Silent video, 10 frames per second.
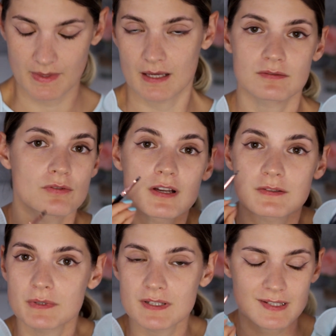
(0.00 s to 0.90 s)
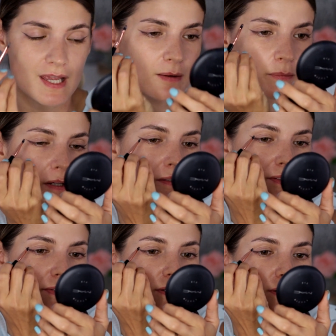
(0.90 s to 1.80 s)
that drives me insane, but
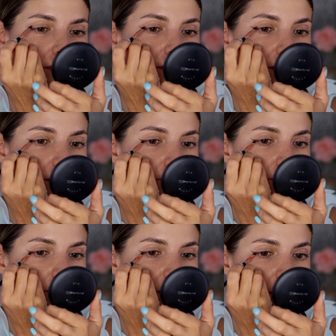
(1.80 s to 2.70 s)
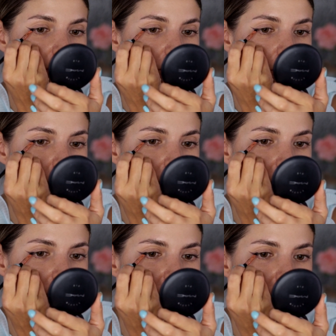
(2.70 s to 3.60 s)
yeah, what
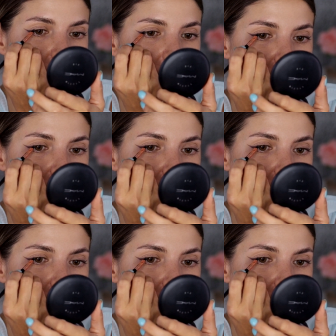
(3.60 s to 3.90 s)
can I do?